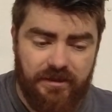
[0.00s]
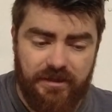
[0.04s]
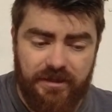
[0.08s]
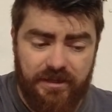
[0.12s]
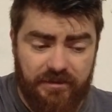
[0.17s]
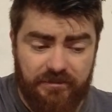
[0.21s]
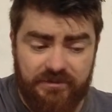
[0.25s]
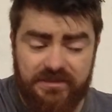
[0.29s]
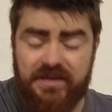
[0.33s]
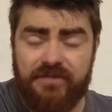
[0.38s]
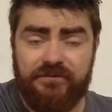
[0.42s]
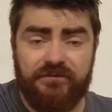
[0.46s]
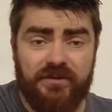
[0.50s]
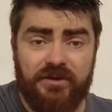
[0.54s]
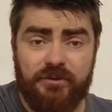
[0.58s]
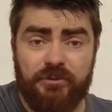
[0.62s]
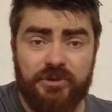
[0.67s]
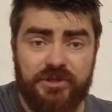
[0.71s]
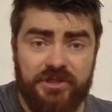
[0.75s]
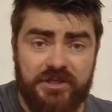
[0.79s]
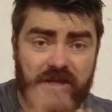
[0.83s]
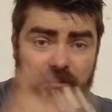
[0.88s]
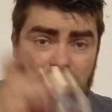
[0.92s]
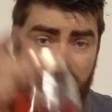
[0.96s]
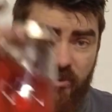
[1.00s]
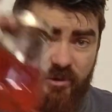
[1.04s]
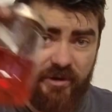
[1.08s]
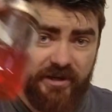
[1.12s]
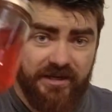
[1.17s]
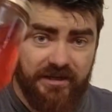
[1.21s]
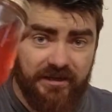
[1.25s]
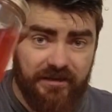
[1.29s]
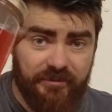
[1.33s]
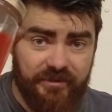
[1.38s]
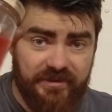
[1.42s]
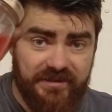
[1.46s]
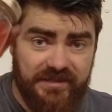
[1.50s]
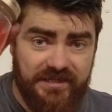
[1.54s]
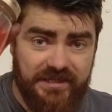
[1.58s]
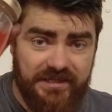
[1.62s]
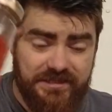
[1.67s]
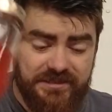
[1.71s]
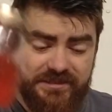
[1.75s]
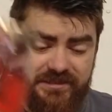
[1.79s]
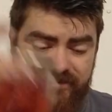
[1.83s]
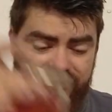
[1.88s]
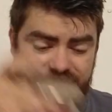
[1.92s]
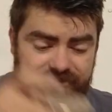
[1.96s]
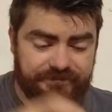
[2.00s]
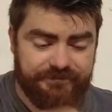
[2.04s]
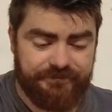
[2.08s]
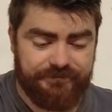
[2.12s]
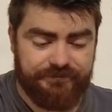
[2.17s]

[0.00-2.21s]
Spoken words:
it definitely would have come quicker with this.